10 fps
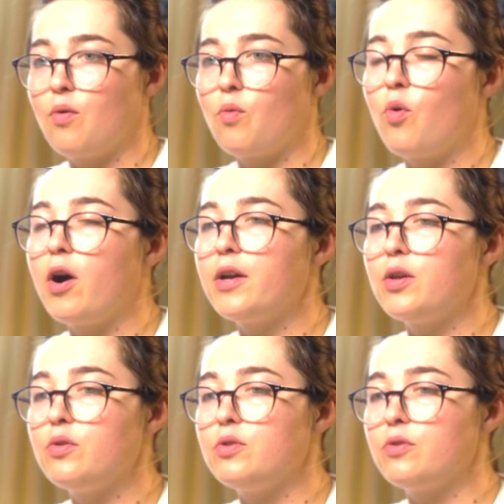What
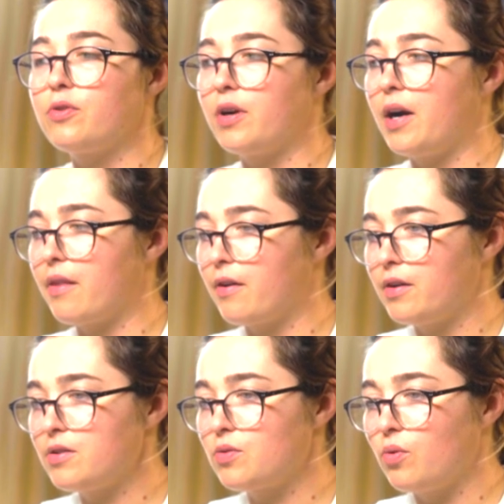you do for
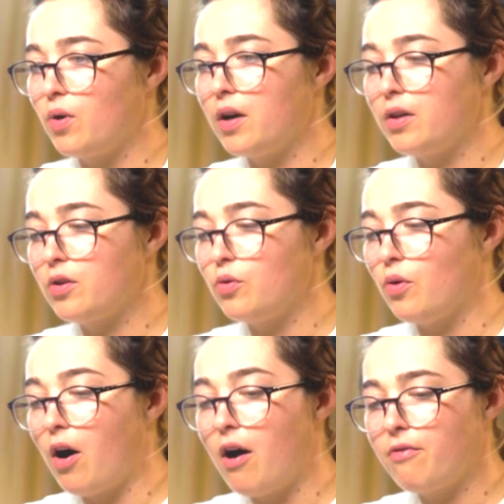others, what you
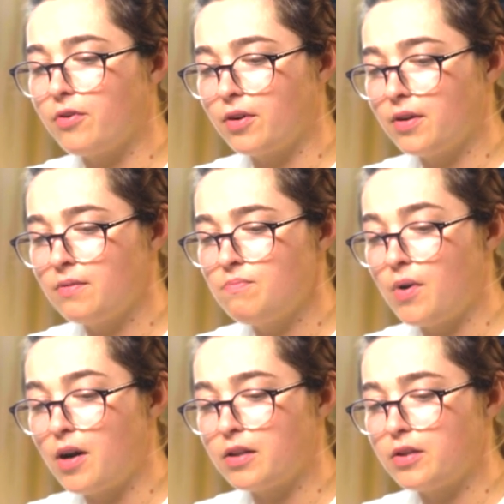offer
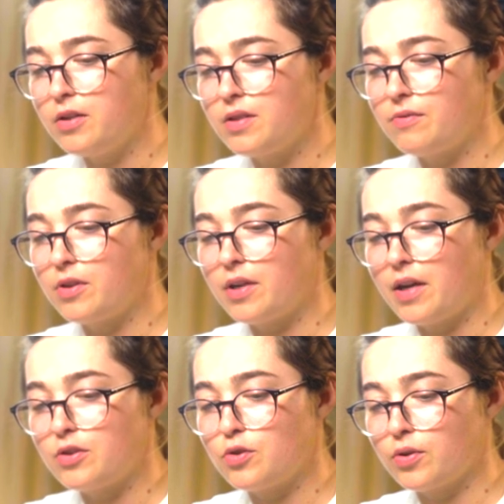others, even
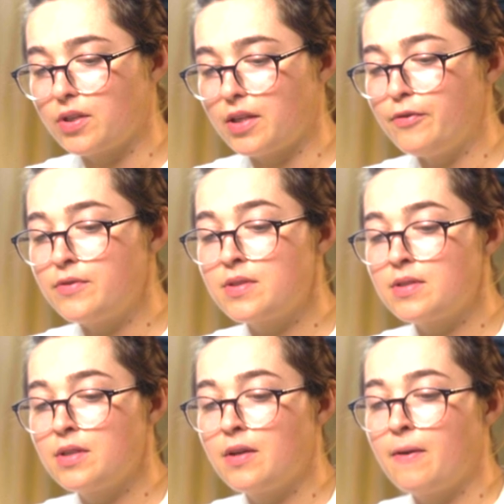as your gifts,
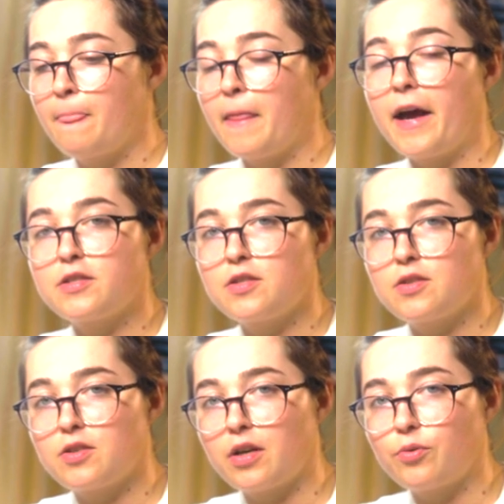has to
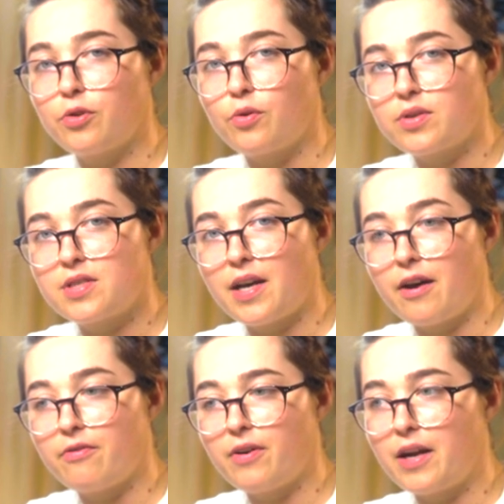start with
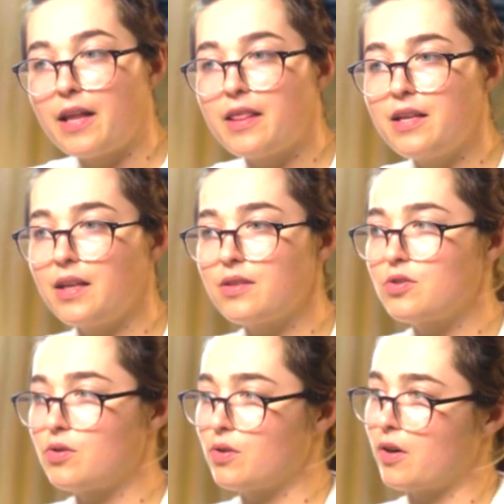yourself. And I think that's
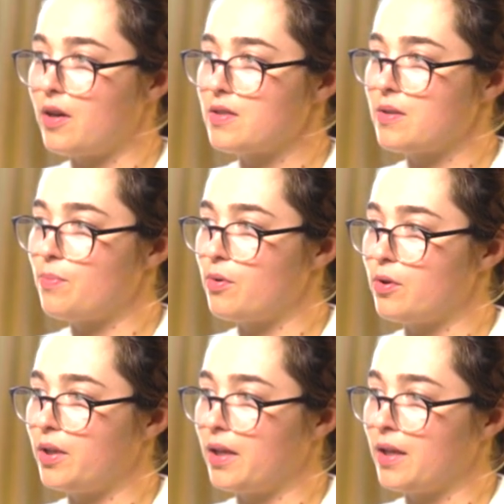true across the
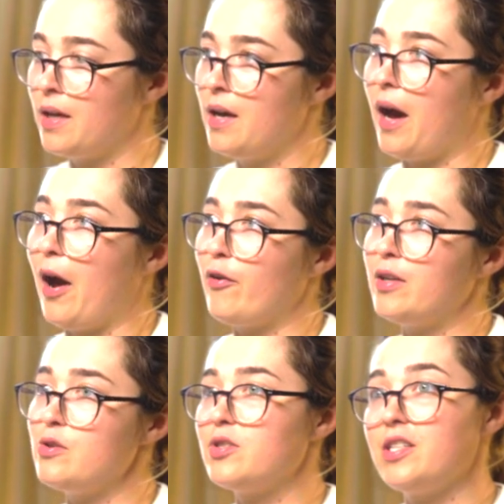board. Like, how
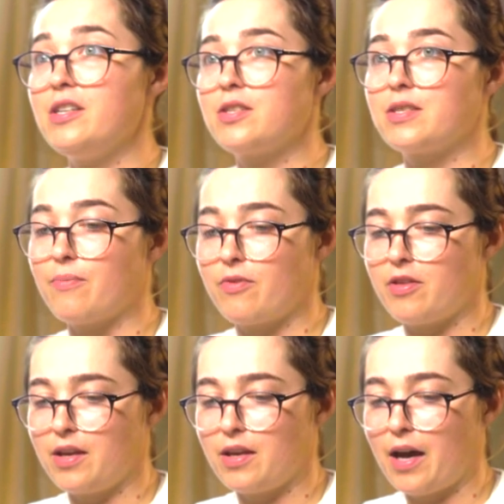can you teach
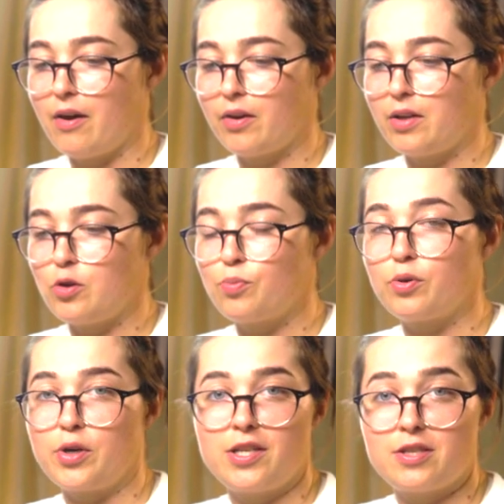something? How can you
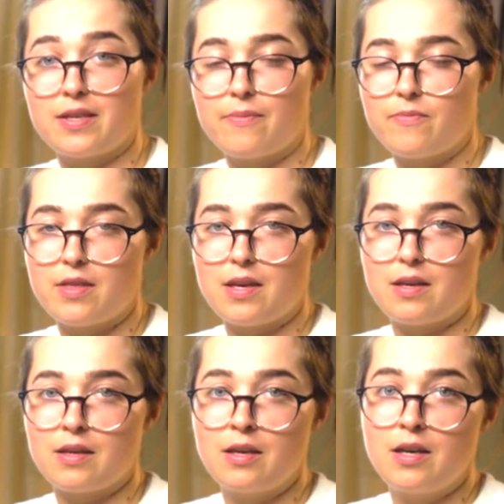preach
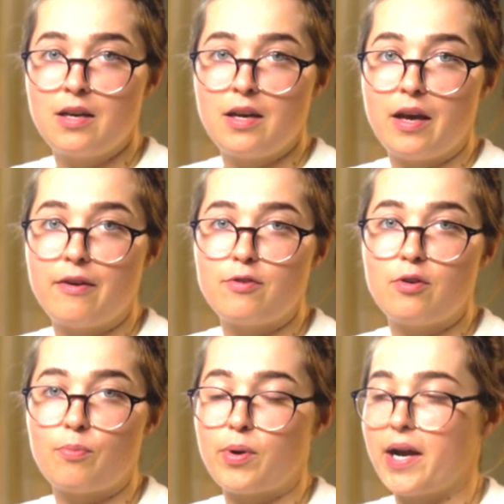something if you
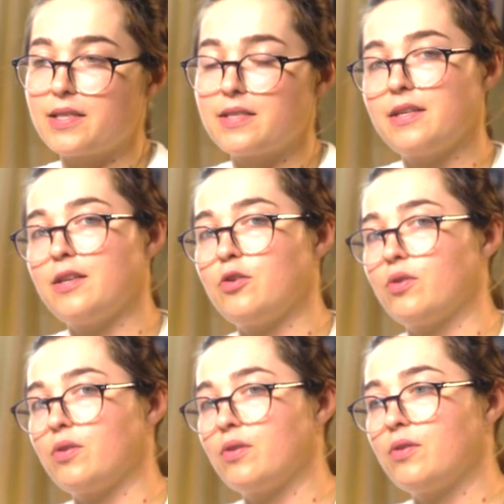don't practice it in
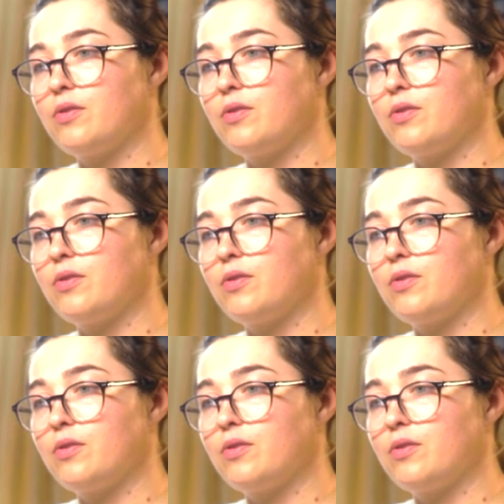your